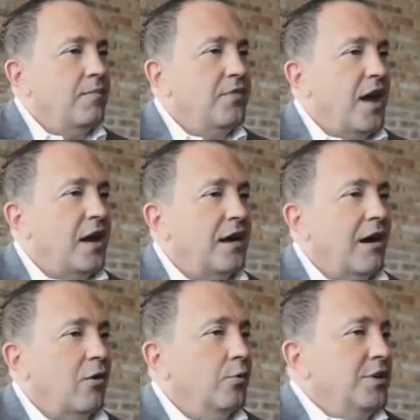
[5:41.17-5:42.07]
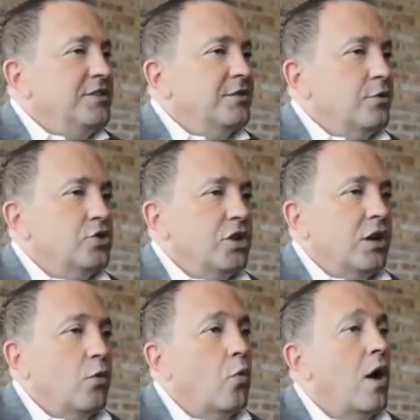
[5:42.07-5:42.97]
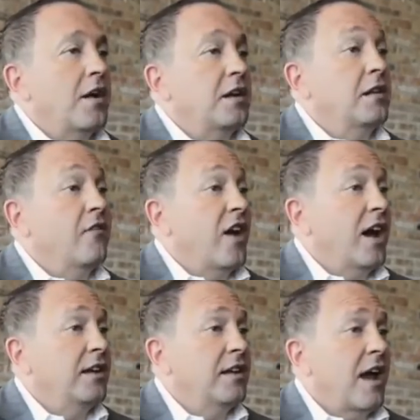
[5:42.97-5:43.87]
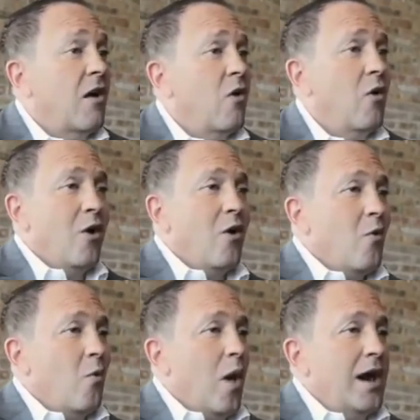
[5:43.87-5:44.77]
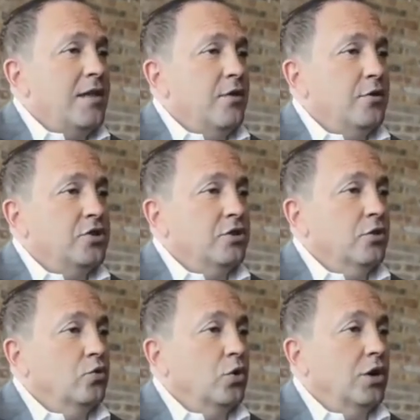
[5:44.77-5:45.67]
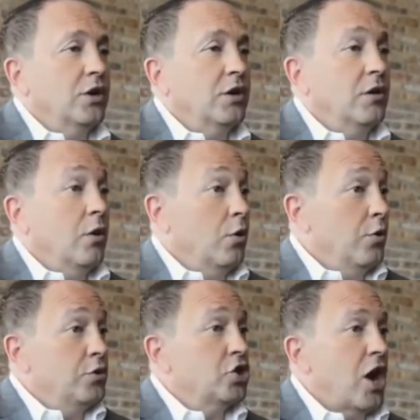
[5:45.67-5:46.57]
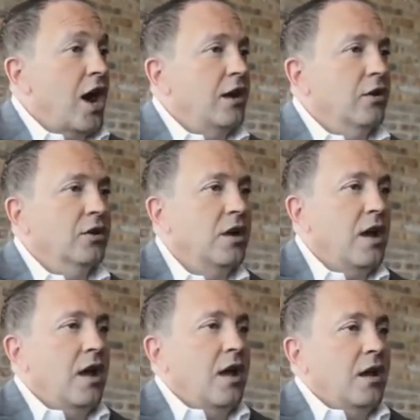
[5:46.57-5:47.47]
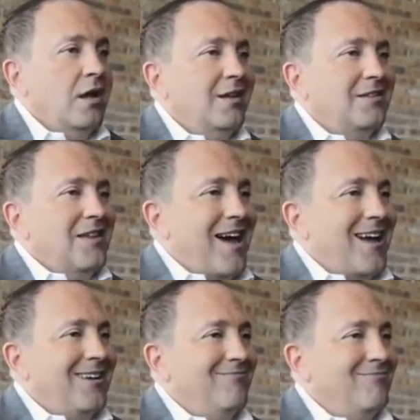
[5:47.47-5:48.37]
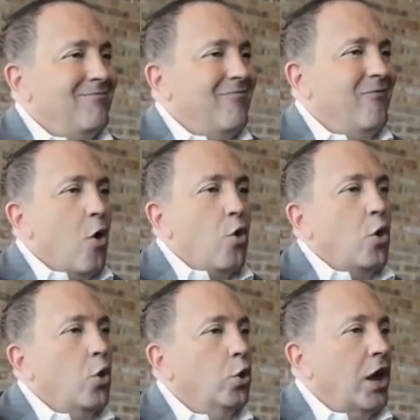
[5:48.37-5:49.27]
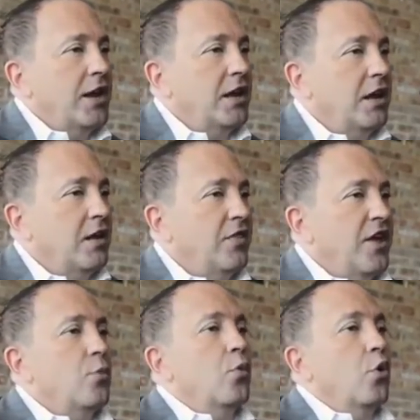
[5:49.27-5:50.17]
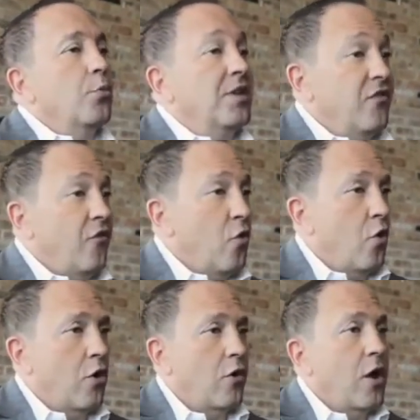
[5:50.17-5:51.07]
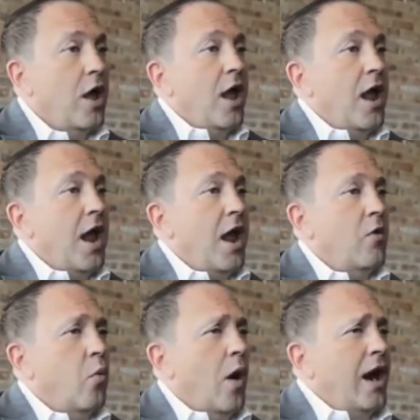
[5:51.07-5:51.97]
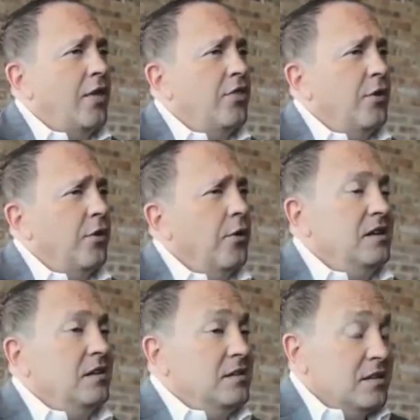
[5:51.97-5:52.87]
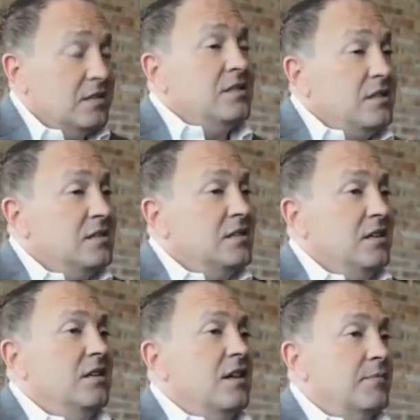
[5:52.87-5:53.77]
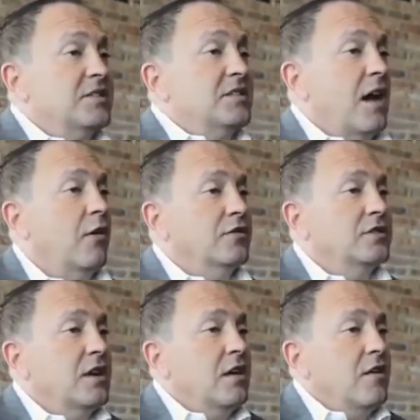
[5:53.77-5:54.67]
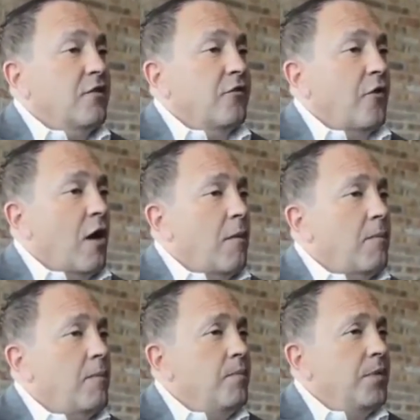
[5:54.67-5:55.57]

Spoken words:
that are researching and wanting to find out why their children or their child is not vocal like they were before, and why they're distancing themselves from